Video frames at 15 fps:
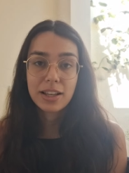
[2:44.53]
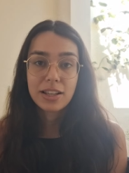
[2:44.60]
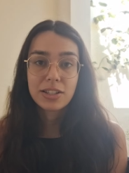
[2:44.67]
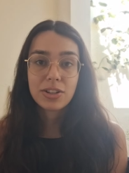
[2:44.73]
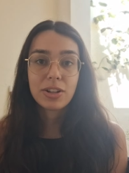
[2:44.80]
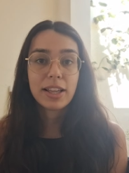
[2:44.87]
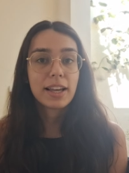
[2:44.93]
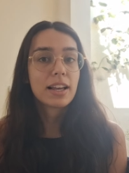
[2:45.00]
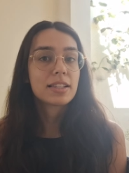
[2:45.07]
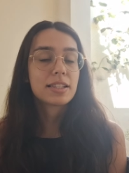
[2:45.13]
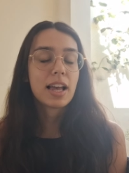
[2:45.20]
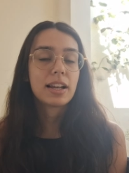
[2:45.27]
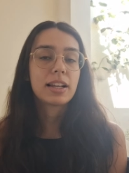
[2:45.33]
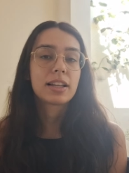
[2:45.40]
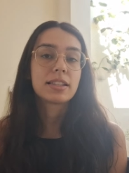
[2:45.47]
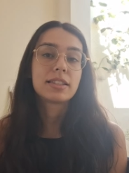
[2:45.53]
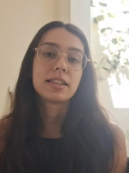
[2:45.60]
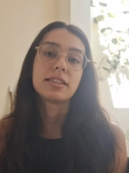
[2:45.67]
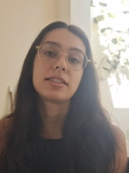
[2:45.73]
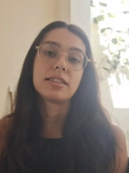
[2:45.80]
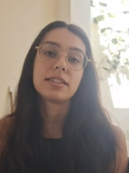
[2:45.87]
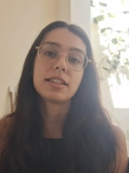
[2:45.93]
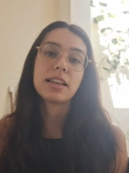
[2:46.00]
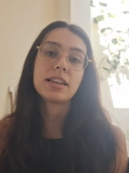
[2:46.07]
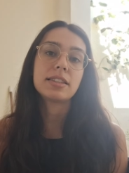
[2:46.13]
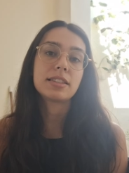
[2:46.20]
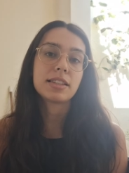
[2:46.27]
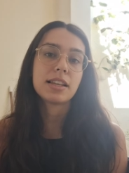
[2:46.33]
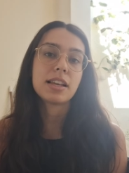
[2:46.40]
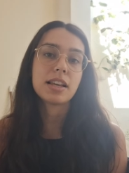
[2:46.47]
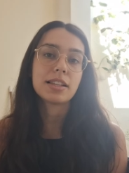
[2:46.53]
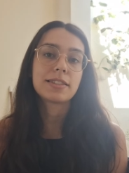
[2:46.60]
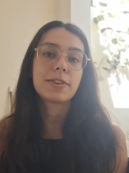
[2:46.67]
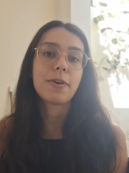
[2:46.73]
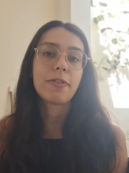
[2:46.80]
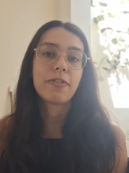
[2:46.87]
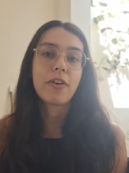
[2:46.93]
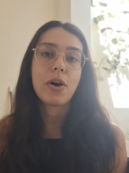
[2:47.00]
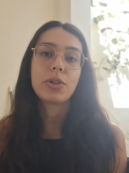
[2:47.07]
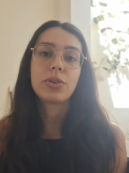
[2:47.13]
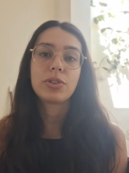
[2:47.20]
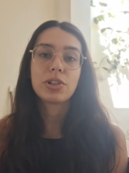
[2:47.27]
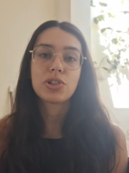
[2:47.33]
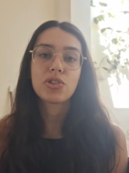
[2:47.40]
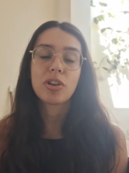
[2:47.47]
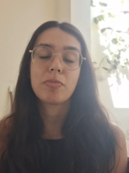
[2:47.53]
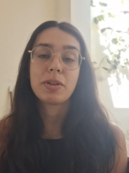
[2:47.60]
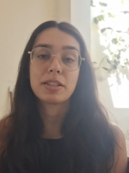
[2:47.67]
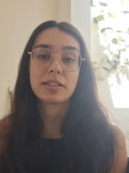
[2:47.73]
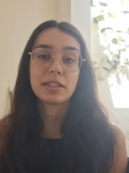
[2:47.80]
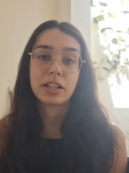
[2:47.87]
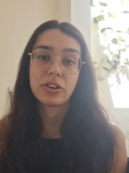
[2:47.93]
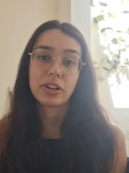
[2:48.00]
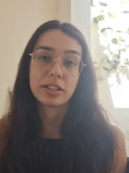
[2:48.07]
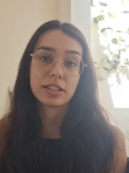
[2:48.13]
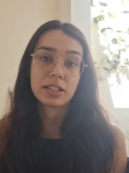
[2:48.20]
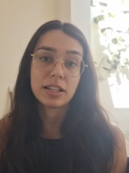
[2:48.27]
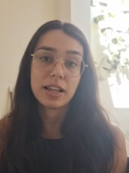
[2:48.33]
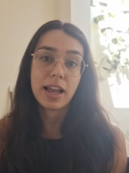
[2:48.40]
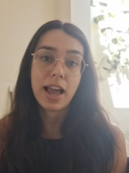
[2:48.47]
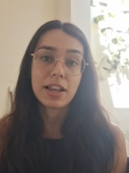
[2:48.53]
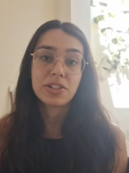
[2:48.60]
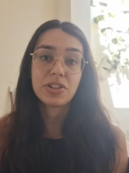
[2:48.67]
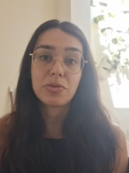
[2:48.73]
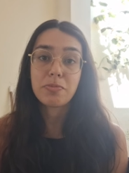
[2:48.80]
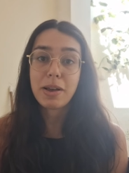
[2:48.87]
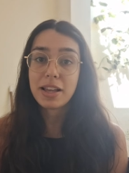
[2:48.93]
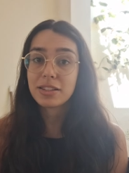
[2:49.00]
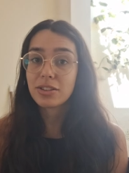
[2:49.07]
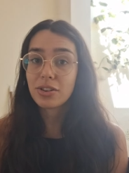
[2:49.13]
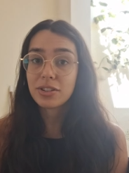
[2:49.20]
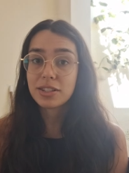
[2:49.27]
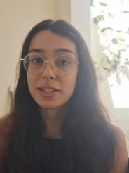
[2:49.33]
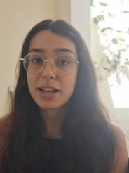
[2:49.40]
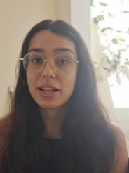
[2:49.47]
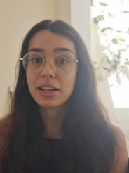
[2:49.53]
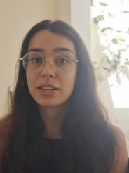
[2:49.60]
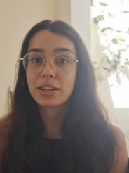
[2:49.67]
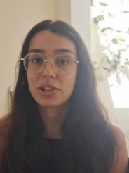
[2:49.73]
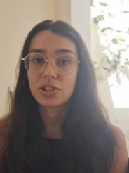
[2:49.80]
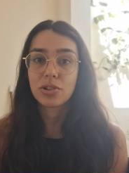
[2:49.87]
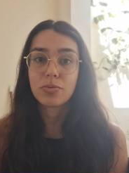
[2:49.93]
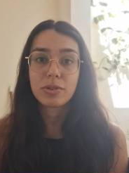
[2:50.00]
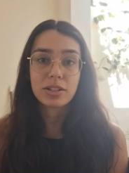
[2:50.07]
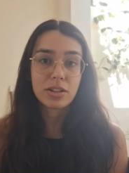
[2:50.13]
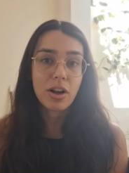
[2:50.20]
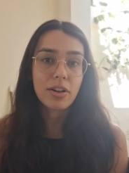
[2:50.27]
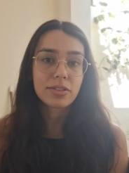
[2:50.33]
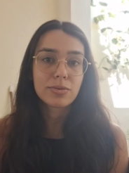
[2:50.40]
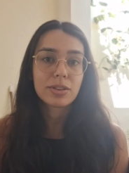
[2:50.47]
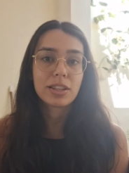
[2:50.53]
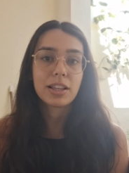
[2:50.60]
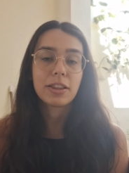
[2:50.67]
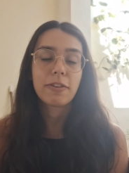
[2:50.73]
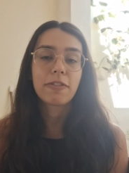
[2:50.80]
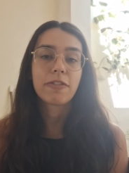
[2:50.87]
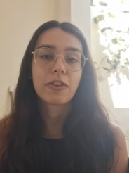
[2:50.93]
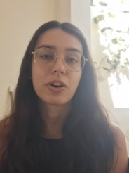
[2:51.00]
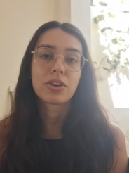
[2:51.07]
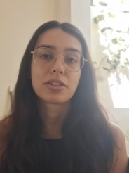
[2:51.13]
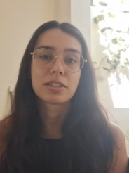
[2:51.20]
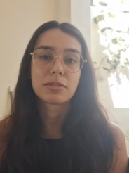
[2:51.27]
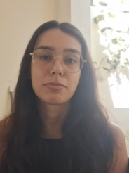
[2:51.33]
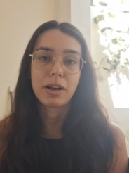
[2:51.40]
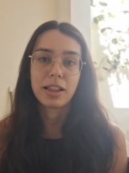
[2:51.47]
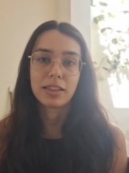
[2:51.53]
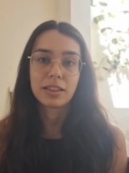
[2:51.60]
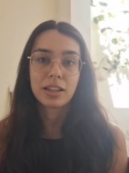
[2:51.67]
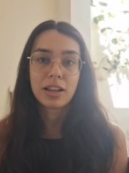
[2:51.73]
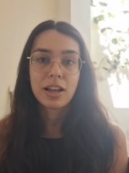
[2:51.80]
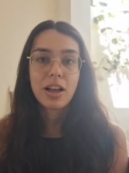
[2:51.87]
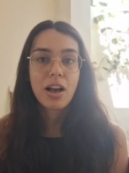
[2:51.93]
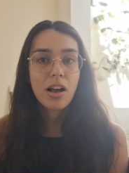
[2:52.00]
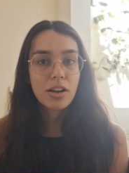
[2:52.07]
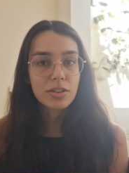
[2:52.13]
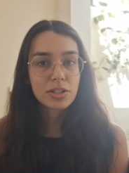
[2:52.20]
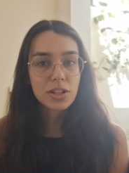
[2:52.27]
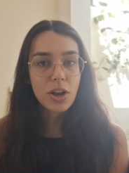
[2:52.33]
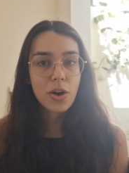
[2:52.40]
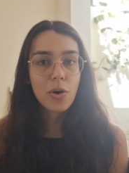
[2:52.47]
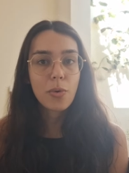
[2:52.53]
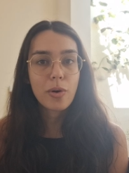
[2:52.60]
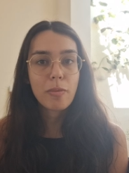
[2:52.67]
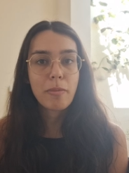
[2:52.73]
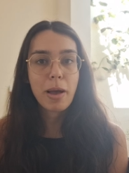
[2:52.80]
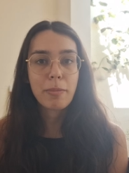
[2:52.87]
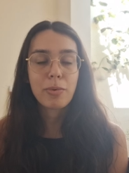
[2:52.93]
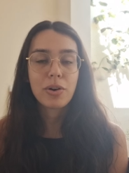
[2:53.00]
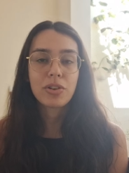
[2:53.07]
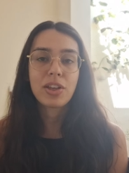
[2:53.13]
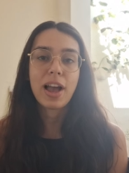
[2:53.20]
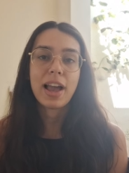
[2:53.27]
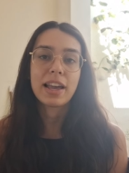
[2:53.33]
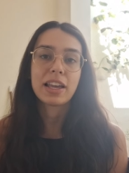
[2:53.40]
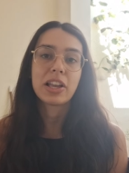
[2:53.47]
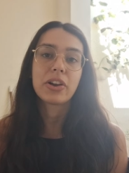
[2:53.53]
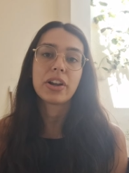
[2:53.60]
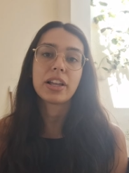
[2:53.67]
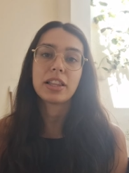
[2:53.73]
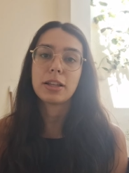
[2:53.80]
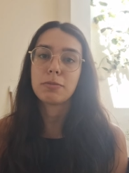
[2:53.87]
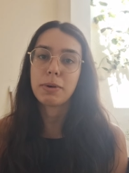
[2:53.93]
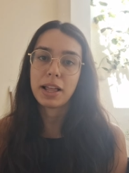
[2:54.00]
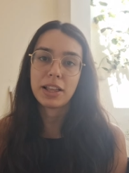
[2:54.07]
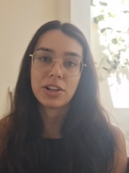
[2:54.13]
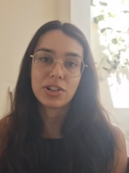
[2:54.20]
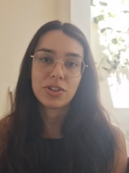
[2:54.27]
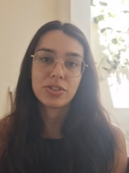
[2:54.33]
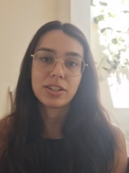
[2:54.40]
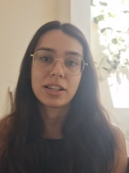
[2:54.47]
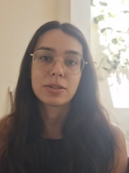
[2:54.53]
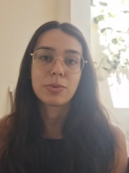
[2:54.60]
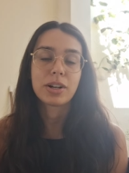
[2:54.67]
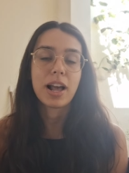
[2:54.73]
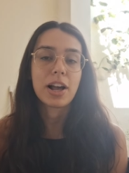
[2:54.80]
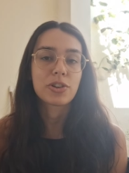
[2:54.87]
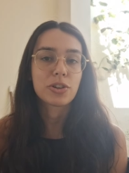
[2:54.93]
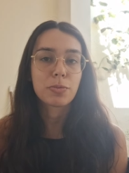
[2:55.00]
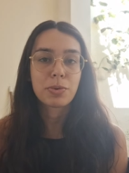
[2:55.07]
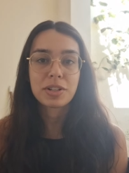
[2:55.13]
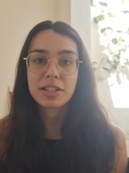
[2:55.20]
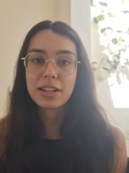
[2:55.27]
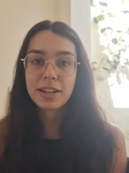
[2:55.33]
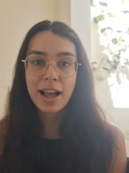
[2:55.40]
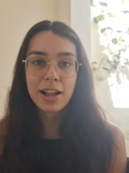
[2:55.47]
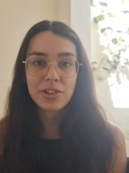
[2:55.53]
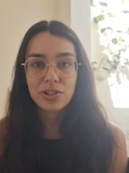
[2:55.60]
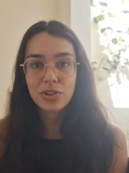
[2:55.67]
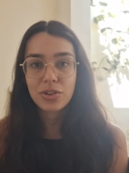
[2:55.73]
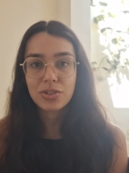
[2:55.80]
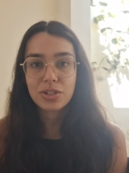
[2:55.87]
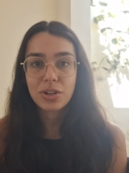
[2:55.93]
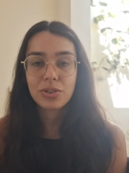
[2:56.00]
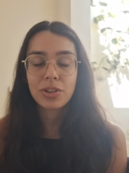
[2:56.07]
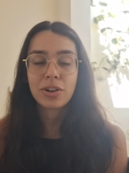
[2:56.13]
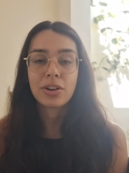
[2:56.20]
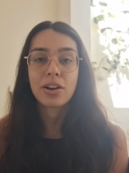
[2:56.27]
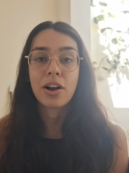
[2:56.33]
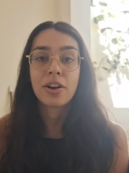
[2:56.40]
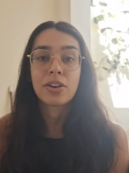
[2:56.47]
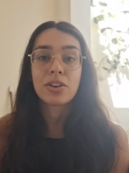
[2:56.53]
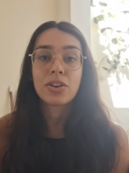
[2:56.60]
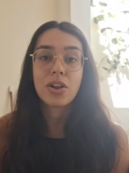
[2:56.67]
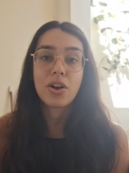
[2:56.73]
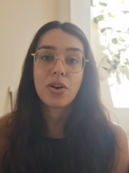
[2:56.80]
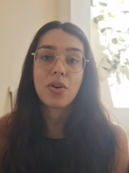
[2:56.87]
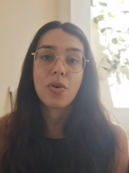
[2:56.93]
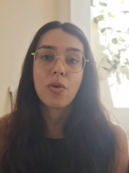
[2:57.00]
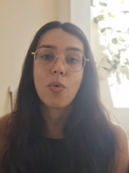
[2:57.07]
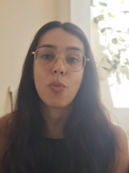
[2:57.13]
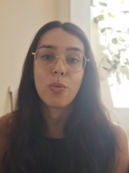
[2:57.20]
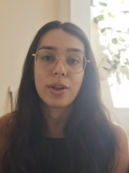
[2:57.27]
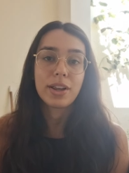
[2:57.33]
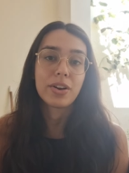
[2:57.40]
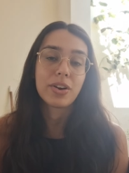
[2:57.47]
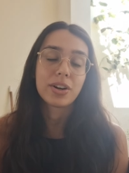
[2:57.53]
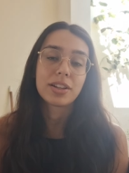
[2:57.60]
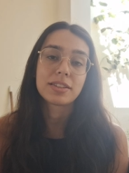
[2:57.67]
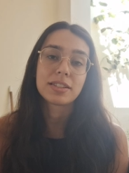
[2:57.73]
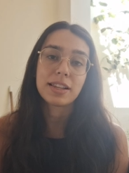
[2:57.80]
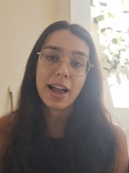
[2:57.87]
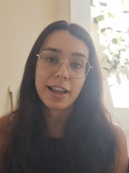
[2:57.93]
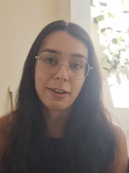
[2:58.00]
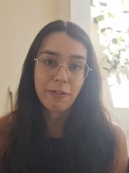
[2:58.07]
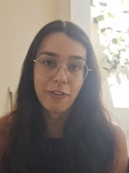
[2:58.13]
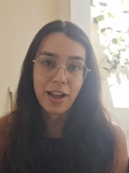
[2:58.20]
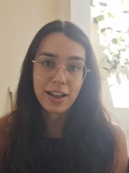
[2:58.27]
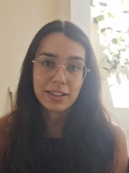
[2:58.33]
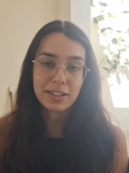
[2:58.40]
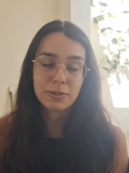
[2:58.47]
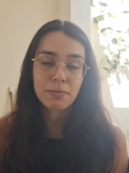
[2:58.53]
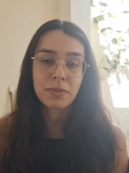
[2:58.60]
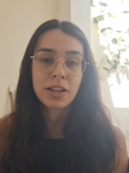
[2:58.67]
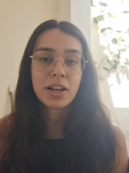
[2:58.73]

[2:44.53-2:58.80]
So like I said, consistency is key, so follow the treatment seriously and you may start seeing initial results within the first month. Also, remember that Ikaria Lean Belly Juice is 100% natural, so there are no weird side effects.